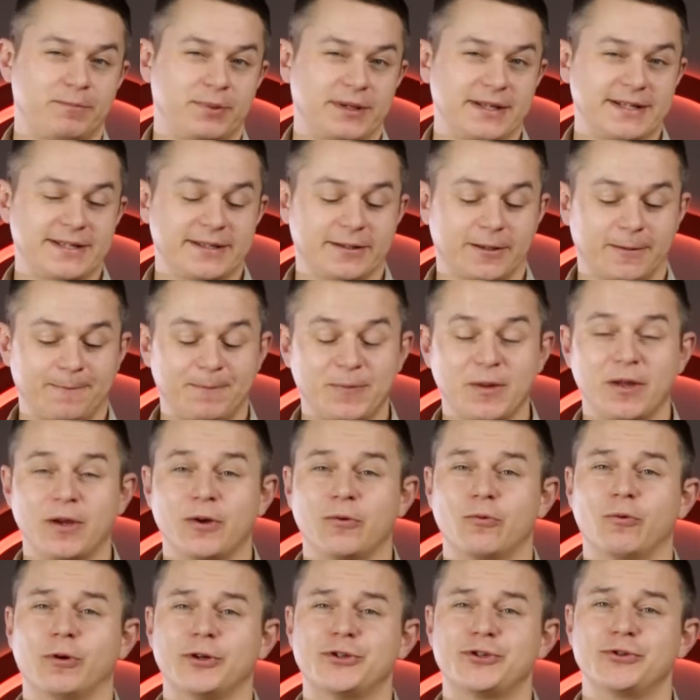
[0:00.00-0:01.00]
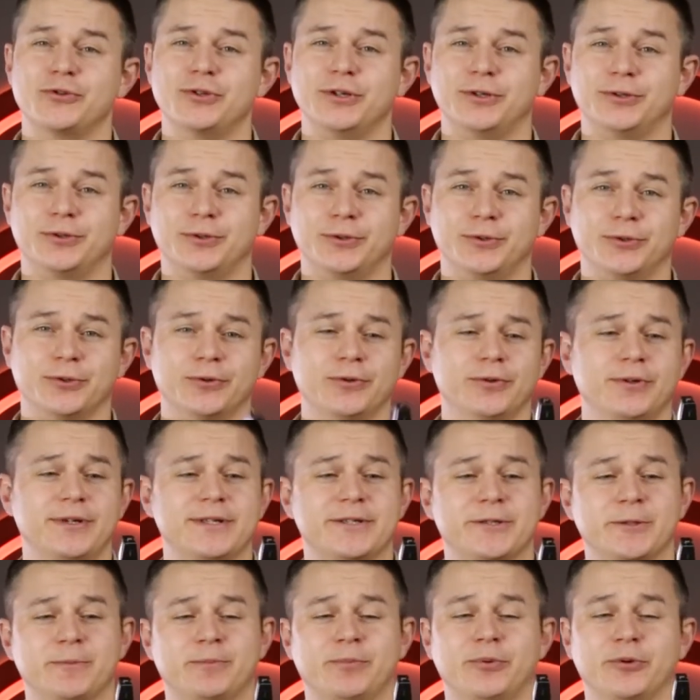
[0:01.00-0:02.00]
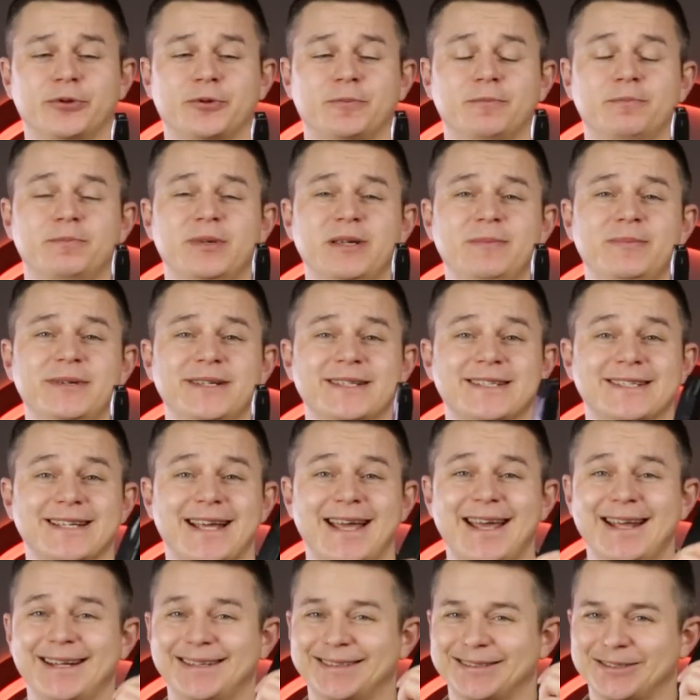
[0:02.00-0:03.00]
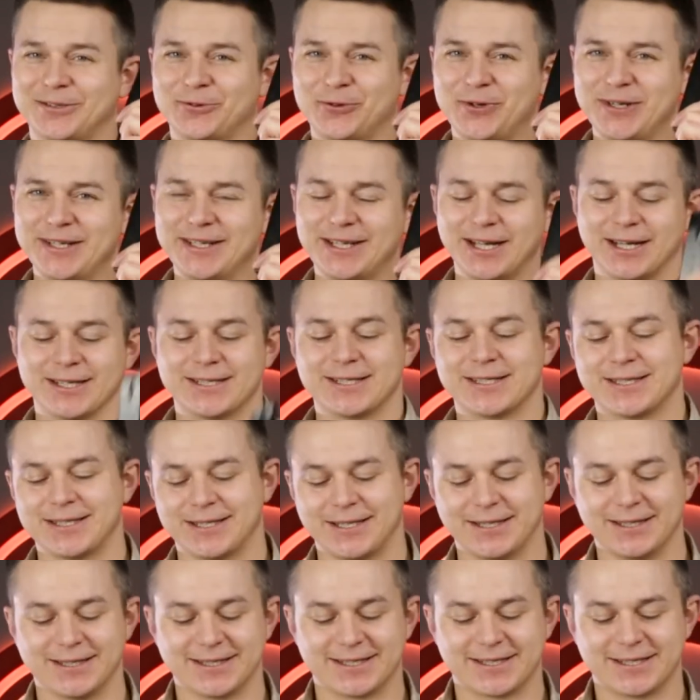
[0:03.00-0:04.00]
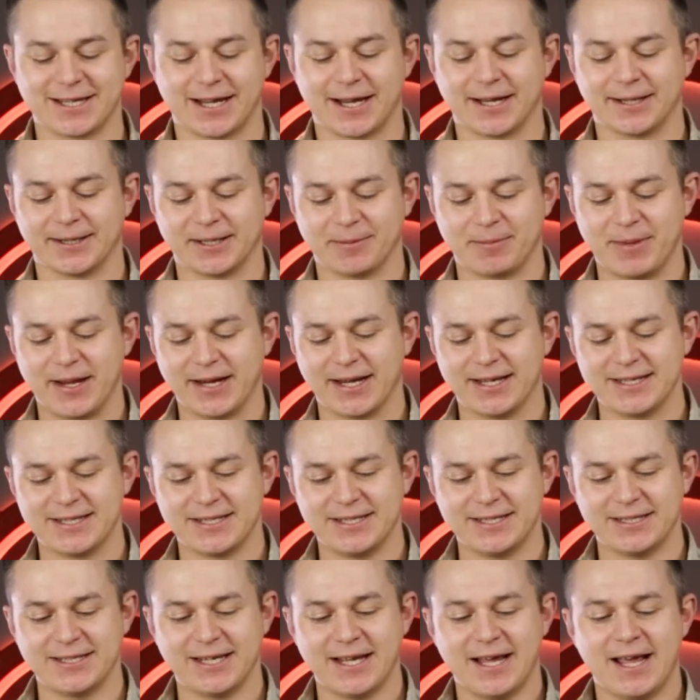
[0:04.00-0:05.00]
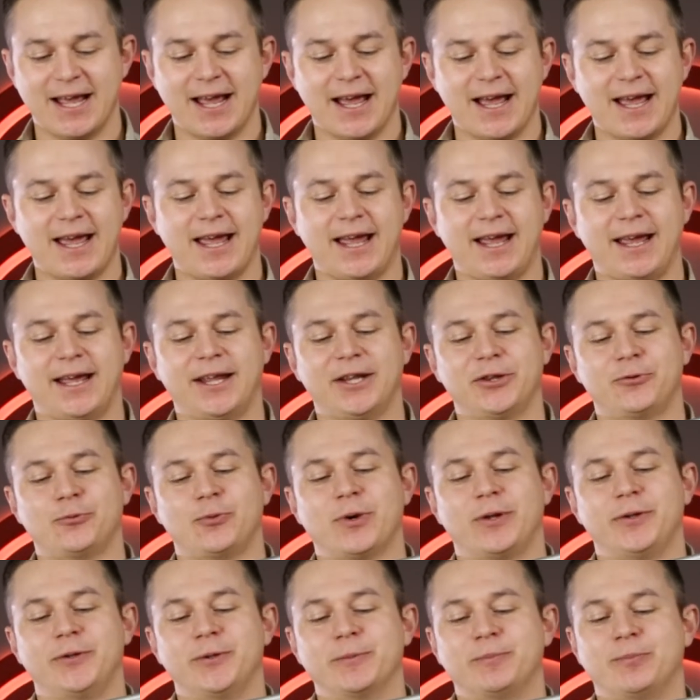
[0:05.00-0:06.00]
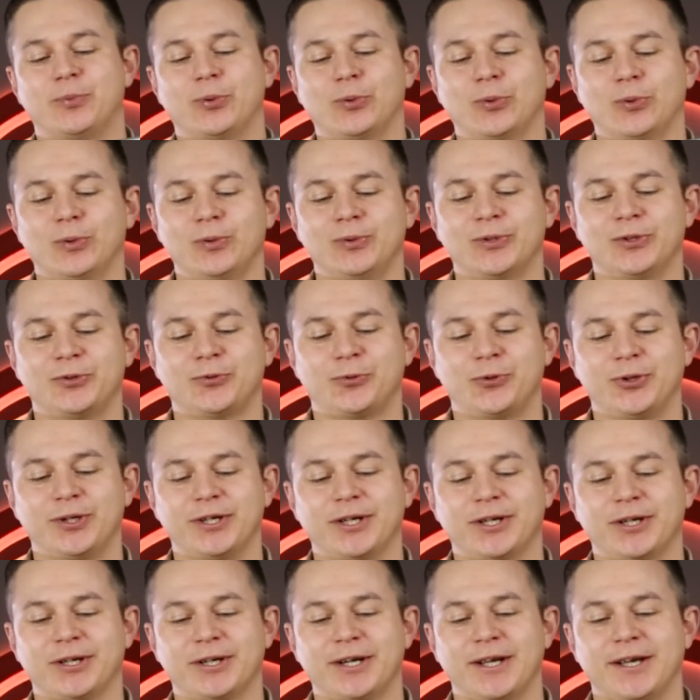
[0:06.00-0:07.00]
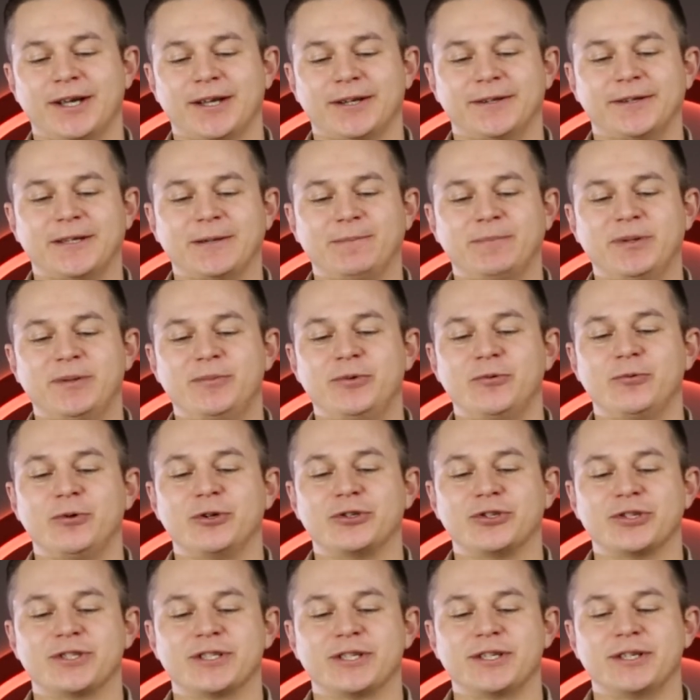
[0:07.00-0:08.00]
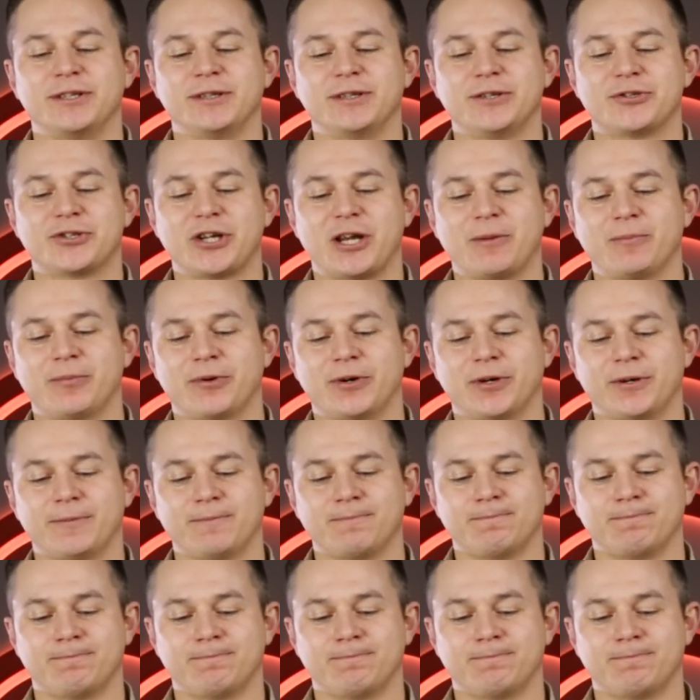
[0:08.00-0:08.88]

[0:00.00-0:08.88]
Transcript: pistol. What you need to do is to put BBs and green gas inside the magazine, and when you pull the trigger, the BB which is in the chamber